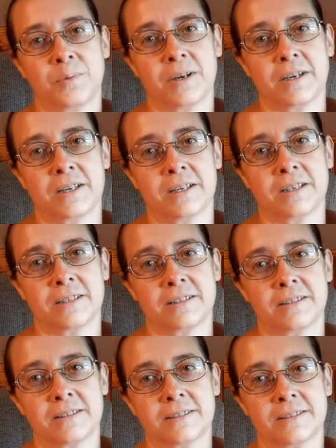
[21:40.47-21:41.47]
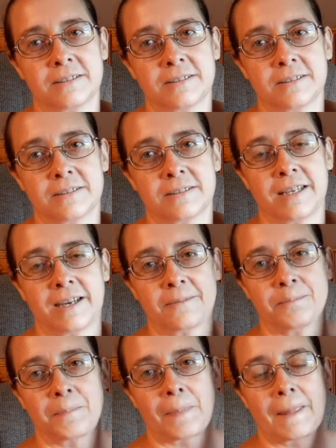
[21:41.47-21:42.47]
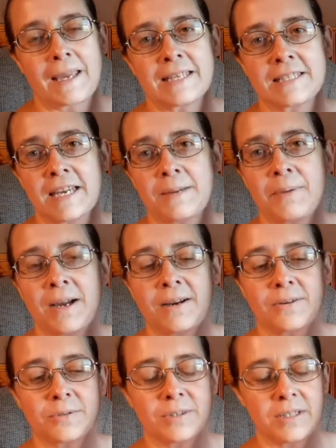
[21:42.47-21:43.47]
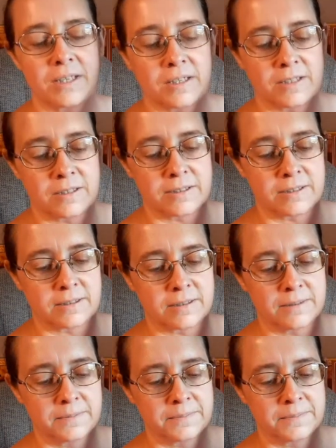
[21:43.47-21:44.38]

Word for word: But, yeah. It's about, uh,